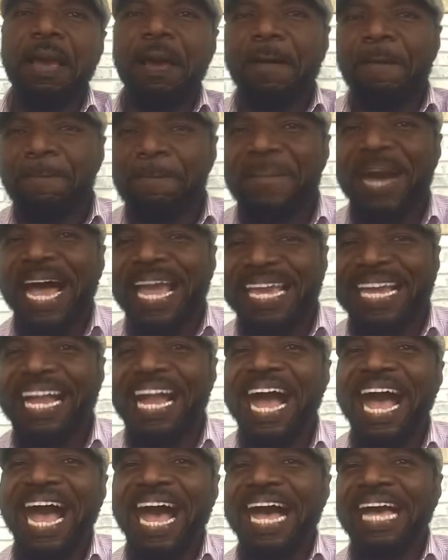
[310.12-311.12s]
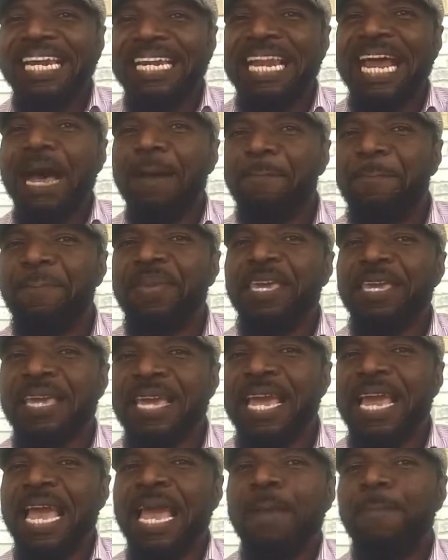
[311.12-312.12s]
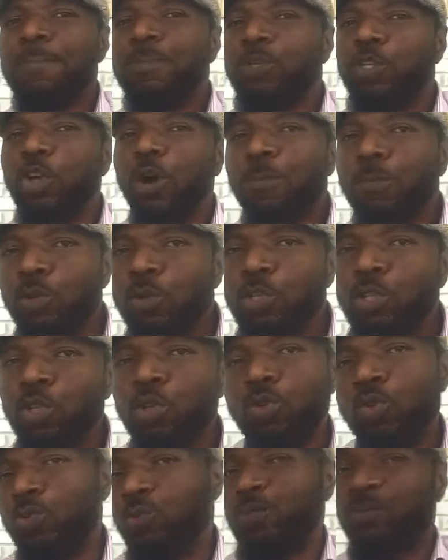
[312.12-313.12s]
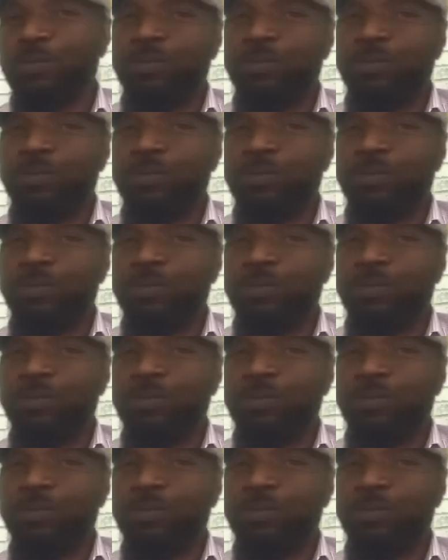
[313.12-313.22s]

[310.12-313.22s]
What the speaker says: My car na BMW.